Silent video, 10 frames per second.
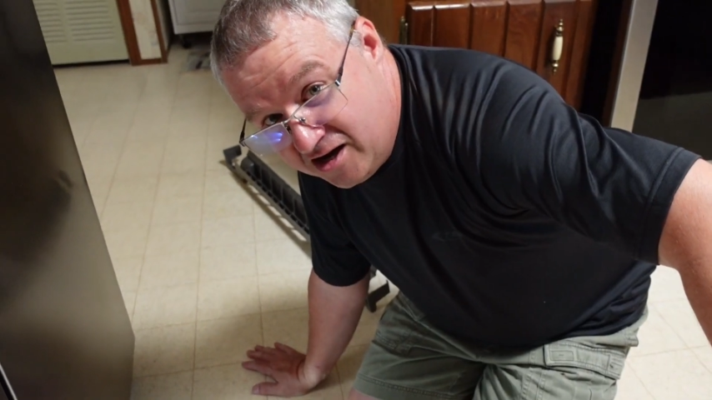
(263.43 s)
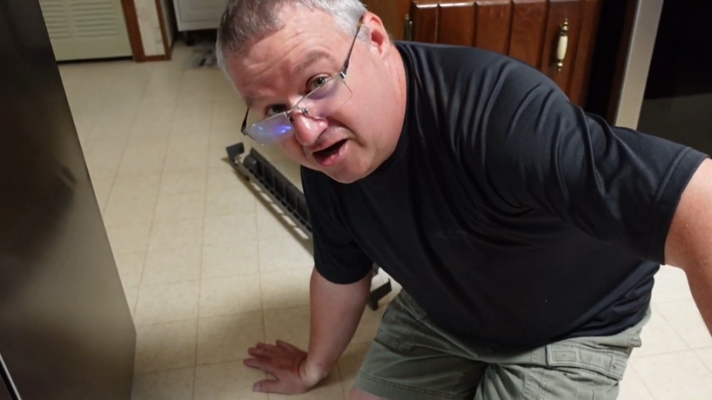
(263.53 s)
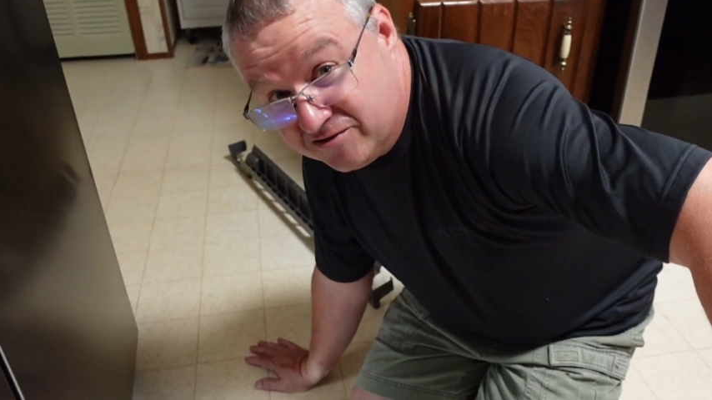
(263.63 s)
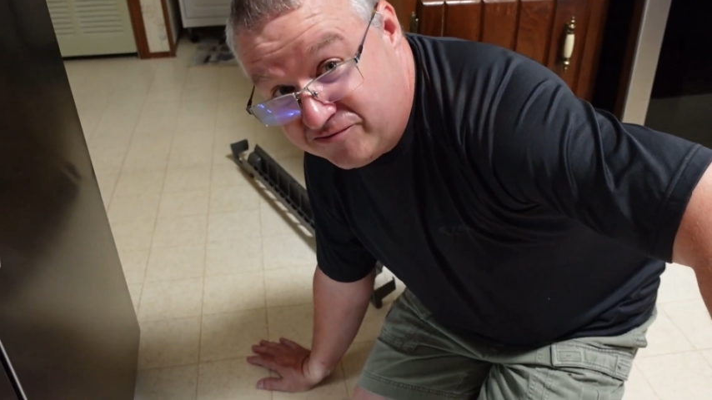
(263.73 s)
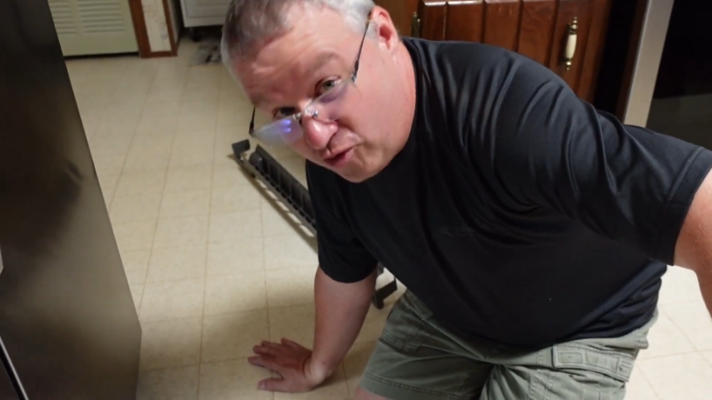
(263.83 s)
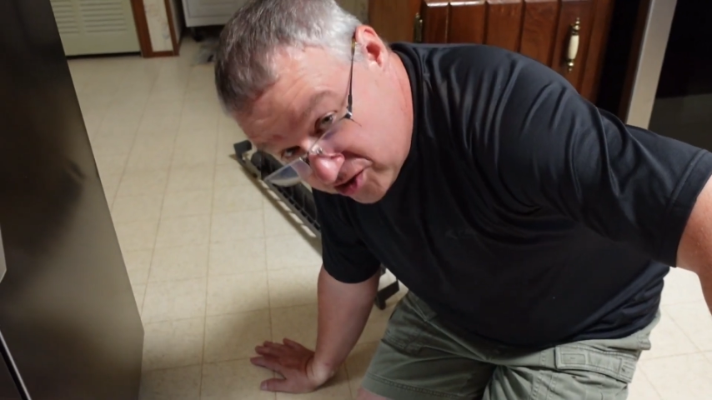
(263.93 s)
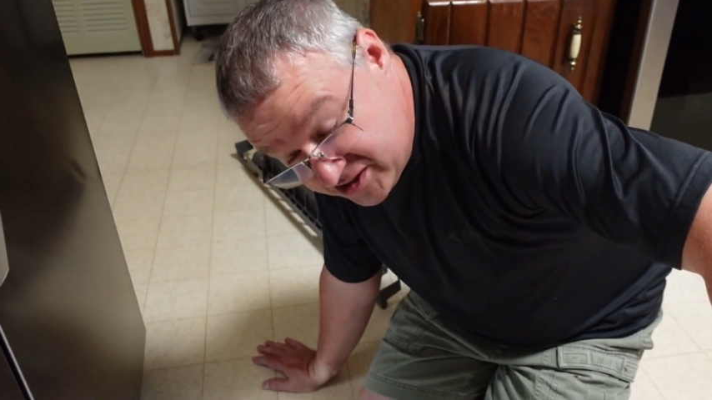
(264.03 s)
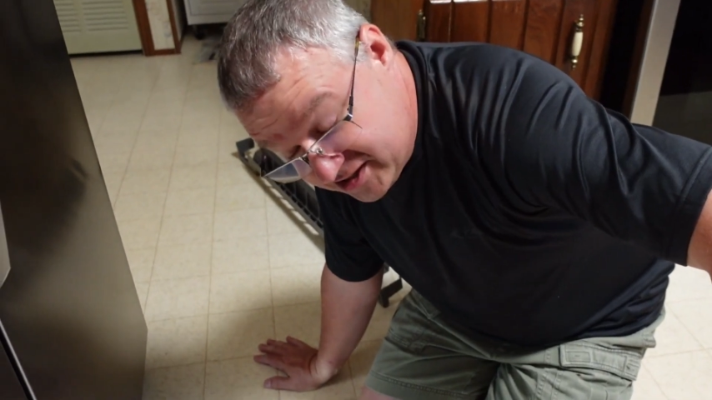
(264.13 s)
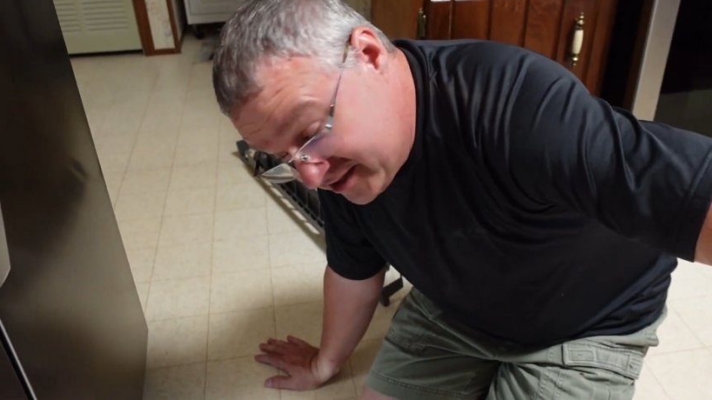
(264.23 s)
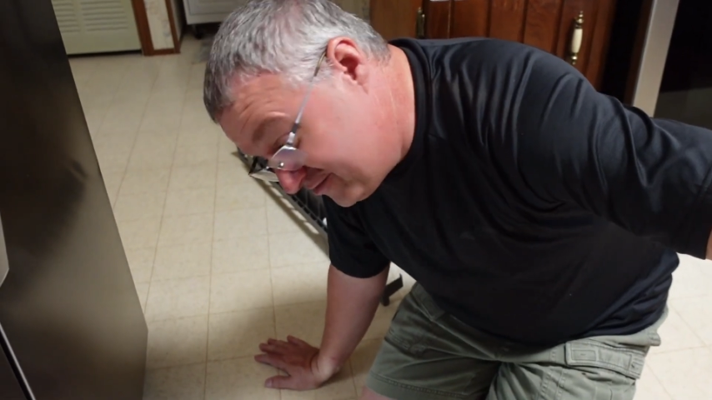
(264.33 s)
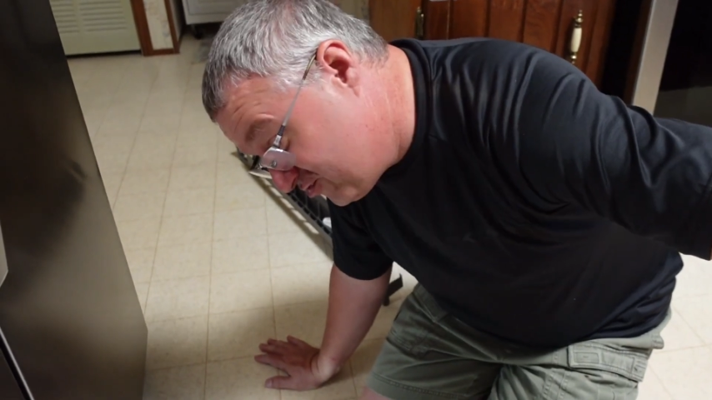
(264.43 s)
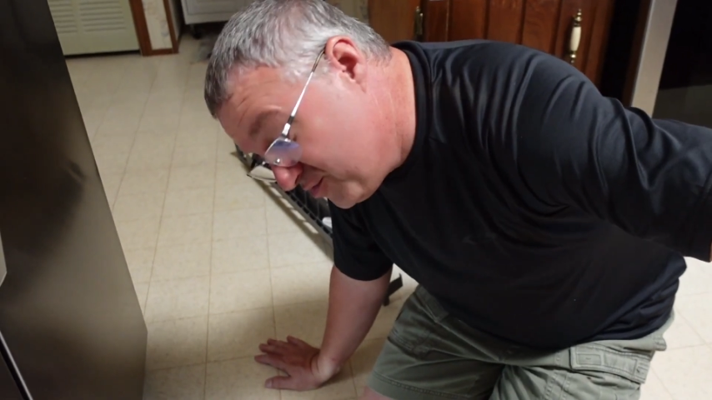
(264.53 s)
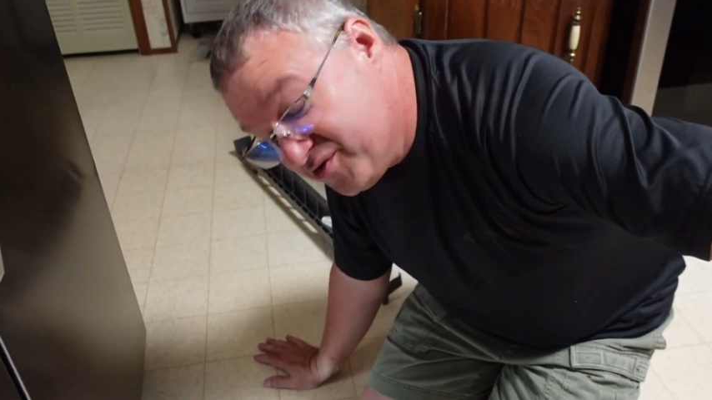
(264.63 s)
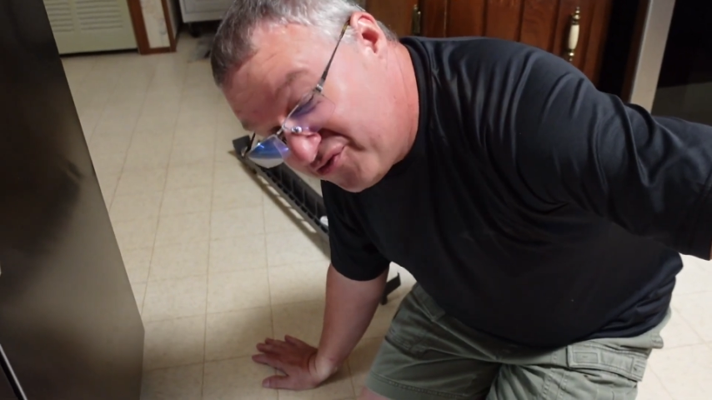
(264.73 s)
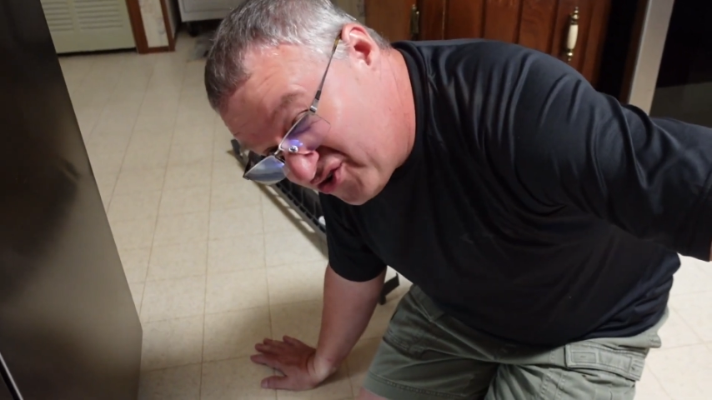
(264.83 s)
Unfortunately,
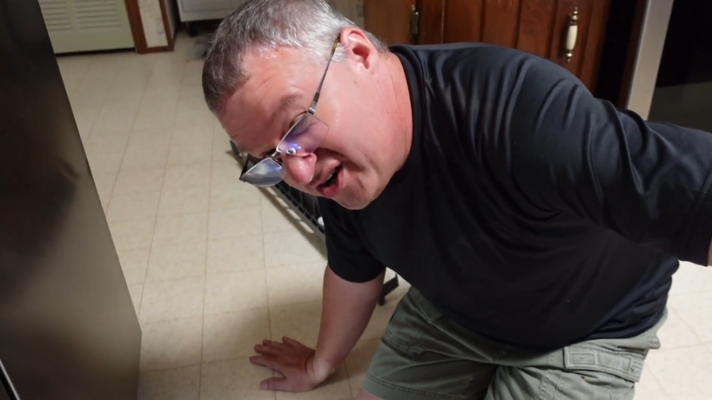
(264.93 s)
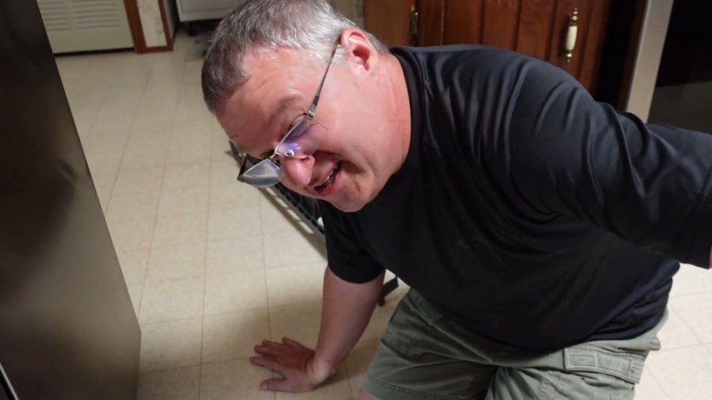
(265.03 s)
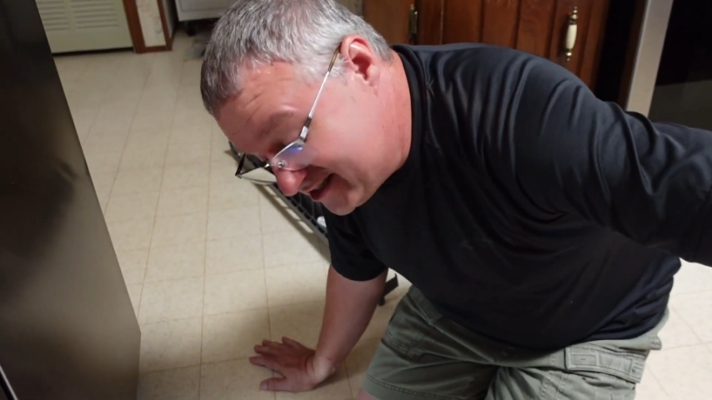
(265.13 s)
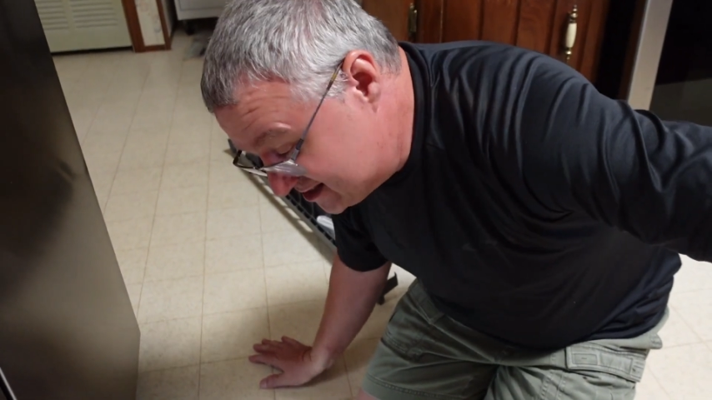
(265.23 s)
from the front,